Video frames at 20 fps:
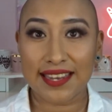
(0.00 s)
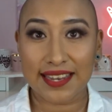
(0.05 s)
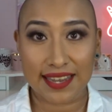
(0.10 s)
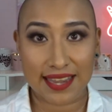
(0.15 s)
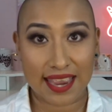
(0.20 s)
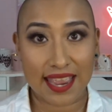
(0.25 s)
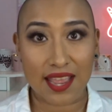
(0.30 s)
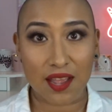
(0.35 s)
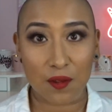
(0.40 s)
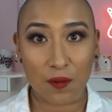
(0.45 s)

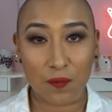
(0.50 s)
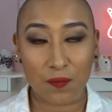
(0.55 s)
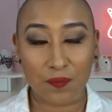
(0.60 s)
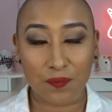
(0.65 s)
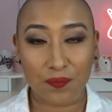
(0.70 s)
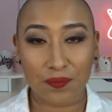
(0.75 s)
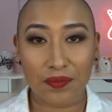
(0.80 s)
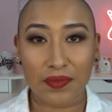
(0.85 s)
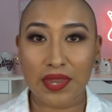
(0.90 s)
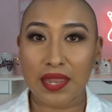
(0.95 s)
Now,
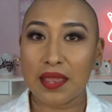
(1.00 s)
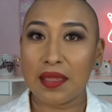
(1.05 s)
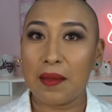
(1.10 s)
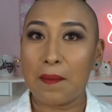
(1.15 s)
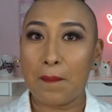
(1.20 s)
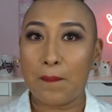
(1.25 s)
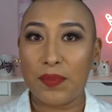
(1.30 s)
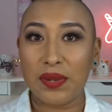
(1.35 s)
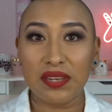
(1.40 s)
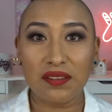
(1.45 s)

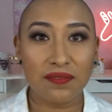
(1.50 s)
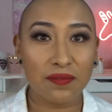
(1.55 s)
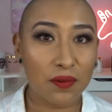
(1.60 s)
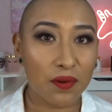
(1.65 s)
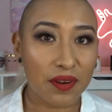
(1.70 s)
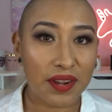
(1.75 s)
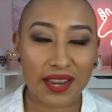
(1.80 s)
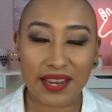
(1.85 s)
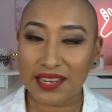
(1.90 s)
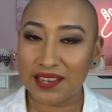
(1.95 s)

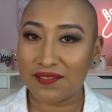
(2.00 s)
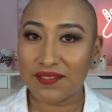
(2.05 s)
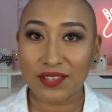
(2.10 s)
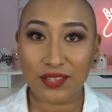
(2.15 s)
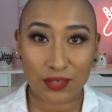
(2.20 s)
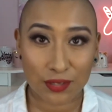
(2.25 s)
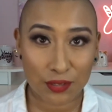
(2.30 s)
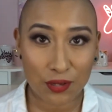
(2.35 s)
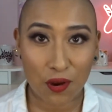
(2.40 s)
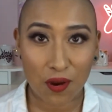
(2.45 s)
before I even
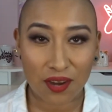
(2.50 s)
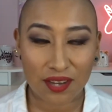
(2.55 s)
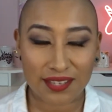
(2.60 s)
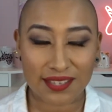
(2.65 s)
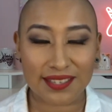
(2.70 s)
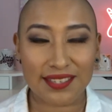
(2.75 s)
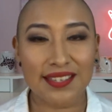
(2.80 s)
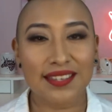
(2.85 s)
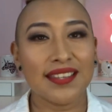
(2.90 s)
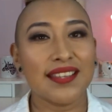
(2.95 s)

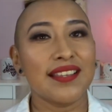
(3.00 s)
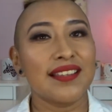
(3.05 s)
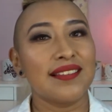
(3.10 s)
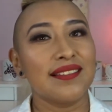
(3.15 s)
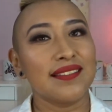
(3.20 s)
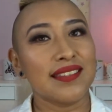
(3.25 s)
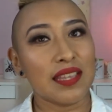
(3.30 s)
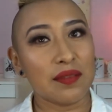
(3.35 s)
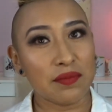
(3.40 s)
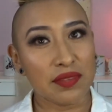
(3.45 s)
start,
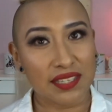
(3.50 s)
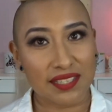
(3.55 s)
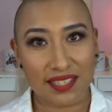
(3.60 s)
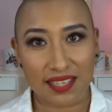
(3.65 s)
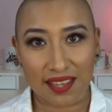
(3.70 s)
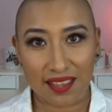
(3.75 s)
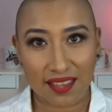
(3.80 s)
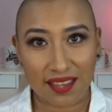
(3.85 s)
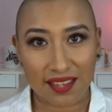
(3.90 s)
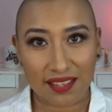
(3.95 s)
let me
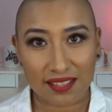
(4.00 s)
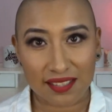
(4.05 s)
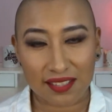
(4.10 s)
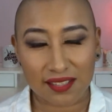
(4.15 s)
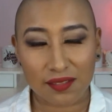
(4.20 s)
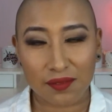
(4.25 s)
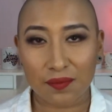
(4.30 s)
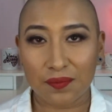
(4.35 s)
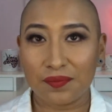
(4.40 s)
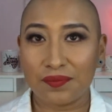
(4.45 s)
say
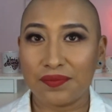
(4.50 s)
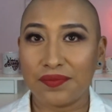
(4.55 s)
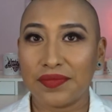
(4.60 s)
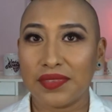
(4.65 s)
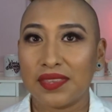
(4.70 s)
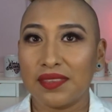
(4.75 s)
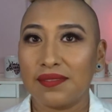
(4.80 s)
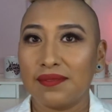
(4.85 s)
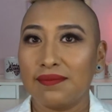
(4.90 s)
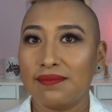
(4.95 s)
this.
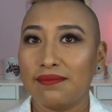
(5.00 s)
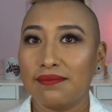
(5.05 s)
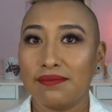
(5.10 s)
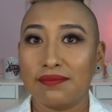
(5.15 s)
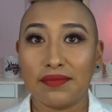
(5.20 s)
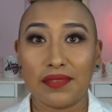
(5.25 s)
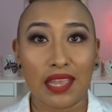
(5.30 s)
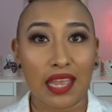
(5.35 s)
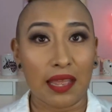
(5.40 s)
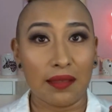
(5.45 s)

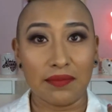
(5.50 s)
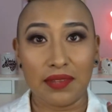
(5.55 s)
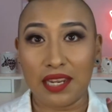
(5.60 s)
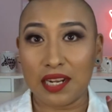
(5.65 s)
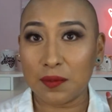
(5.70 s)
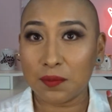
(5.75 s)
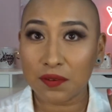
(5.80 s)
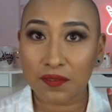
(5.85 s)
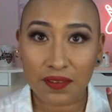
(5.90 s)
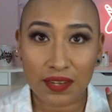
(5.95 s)
I'm not
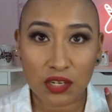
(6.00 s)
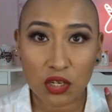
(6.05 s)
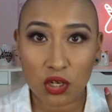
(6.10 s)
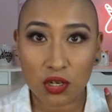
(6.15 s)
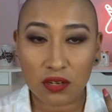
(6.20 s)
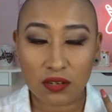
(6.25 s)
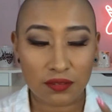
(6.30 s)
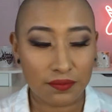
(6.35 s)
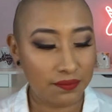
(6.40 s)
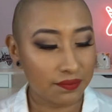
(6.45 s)
a
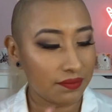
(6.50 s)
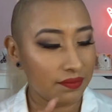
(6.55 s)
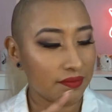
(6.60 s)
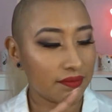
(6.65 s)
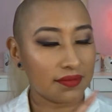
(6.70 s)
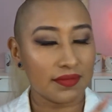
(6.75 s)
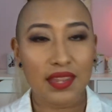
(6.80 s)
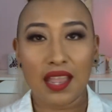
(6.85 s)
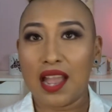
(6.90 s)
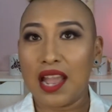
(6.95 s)
professional.
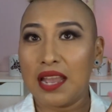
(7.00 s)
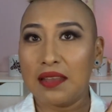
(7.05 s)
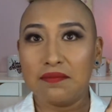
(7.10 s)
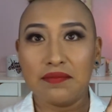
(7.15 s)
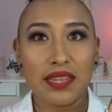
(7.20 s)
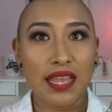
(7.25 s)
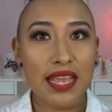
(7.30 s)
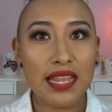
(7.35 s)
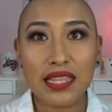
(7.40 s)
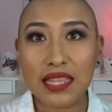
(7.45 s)
I'm
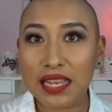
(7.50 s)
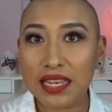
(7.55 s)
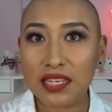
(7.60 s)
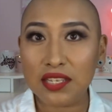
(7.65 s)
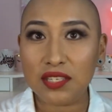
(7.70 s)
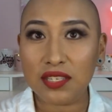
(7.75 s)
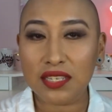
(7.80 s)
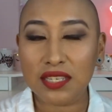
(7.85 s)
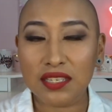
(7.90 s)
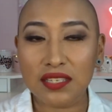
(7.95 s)
not
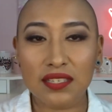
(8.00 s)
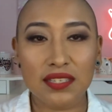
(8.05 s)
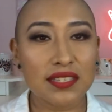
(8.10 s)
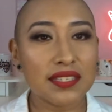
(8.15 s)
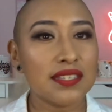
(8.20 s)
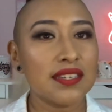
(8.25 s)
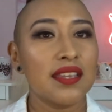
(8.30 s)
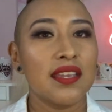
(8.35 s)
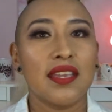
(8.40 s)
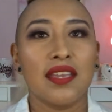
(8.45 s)

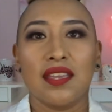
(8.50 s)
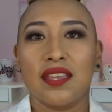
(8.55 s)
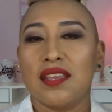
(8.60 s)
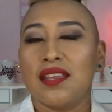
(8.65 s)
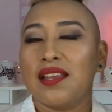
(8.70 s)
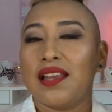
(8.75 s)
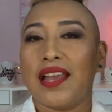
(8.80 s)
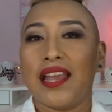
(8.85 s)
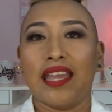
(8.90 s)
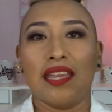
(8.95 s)
licensed.
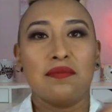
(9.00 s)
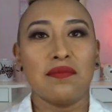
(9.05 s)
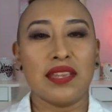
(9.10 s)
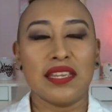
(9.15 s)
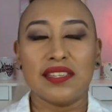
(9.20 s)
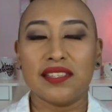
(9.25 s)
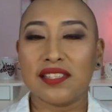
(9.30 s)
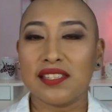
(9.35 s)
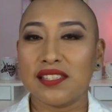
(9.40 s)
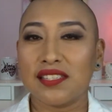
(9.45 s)
I'm
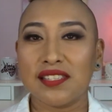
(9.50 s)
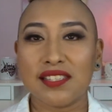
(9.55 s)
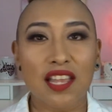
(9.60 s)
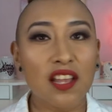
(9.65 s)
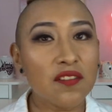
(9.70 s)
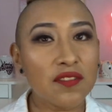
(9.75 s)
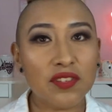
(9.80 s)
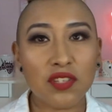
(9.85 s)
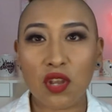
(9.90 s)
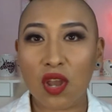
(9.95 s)
a
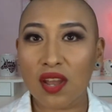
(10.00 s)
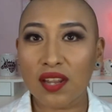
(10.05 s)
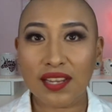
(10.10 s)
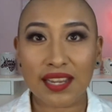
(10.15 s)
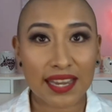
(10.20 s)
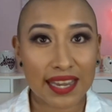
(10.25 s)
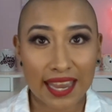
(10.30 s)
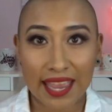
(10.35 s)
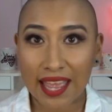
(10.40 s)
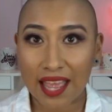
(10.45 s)
self-taught
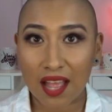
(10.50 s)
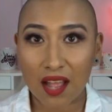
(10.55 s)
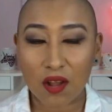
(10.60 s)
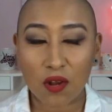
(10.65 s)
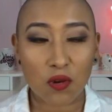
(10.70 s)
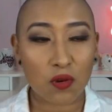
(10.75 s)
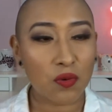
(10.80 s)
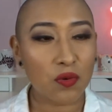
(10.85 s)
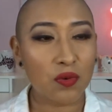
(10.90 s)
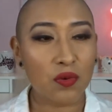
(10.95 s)
gal
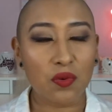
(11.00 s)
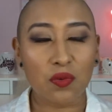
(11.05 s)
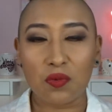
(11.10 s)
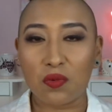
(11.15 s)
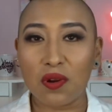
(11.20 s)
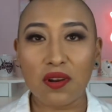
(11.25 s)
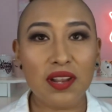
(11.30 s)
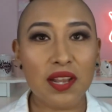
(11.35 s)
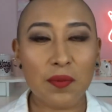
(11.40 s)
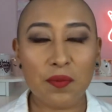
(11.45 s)
who
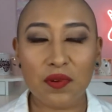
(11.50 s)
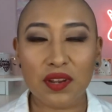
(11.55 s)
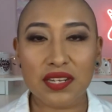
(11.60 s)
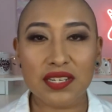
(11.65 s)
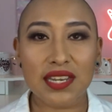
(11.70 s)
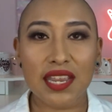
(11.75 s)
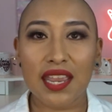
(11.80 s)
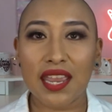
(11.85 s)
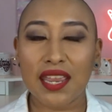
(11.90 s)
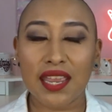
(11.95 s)
woke up one
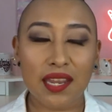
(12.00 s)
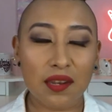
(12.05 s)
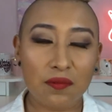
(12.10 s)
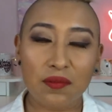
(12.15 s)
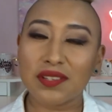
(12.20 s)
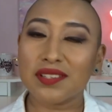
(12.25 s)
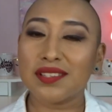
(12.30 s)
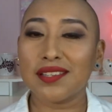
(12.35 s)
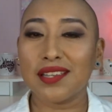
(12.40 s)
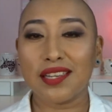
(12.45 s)
day and
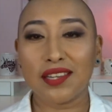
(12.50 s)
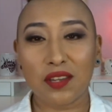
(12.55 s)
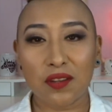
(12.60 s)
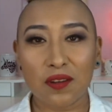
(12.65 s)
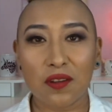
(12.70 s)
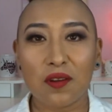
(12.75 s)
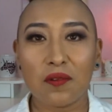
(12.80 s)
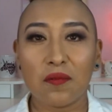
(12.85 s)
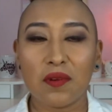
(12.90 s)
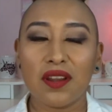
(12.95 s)
was like, you
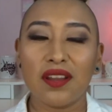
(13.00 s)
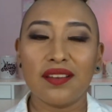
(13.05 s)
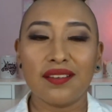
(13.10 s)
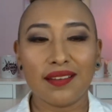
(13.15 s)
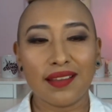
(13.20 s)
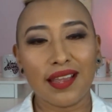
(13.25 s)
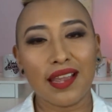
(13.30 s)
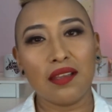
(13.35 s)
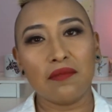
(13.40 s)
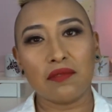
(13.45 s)
know what?
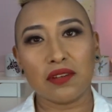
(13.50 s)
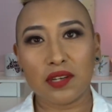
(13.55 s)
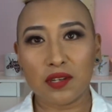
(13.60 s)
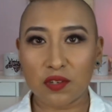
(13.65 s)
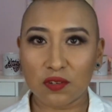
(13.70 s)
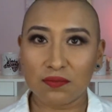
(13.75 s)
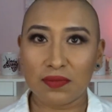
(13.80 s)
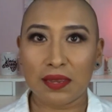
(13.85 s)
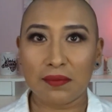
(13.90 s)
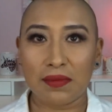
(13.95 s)
I want to
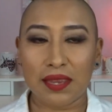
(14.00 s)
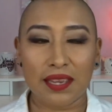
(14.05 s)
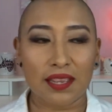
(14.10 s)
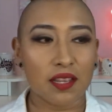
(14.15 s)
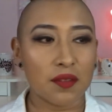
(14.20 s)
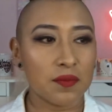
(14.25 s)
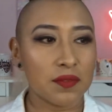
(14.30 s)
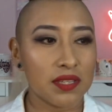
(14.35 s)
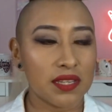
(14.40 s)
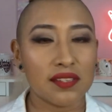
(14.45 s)
do my
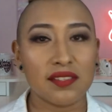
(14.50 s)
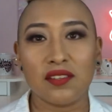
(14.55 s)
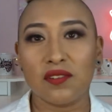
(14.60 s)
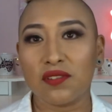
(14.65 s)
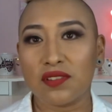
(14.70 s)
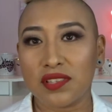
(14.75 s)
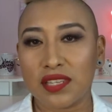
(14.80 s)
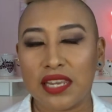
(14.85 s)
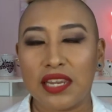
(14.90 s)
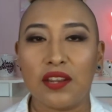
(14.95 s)
makeup 6 years
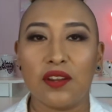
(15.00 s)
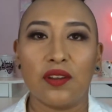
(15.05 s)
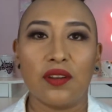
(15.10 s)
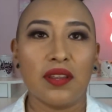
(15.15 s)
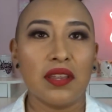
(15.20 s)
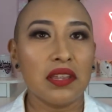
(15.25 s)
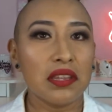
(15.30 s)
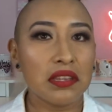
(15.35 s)
later.